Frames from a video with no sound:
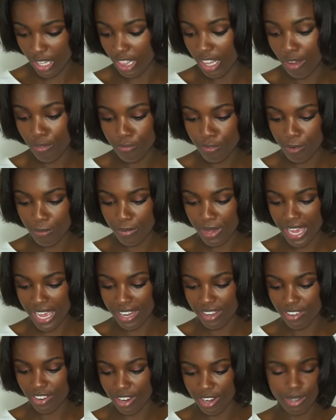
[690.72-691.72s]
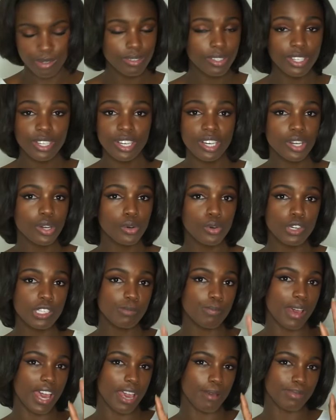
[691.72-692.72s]
Love from Kenya. course,
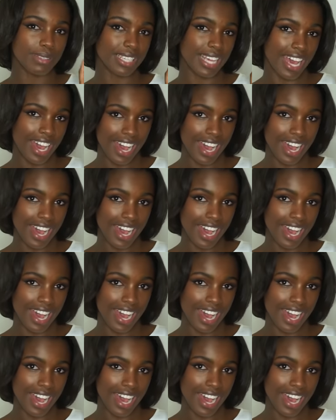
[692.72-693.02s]
babes.